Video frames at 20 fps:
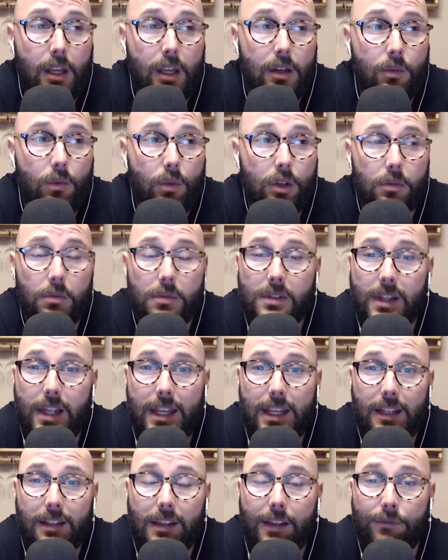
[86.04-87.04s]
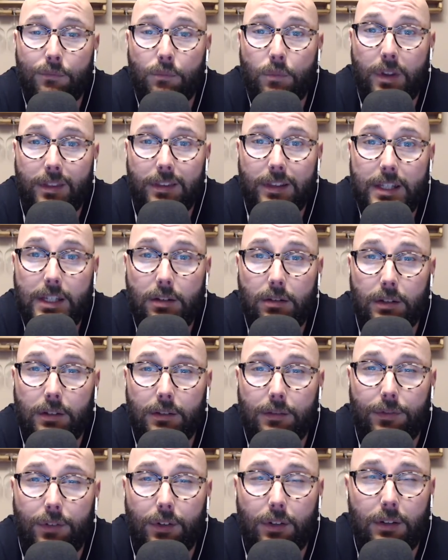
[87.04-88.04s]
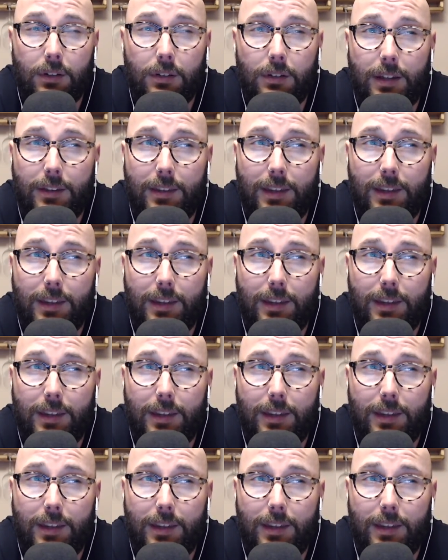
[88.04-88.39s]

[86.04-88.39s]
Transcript: What it was like living with Leon I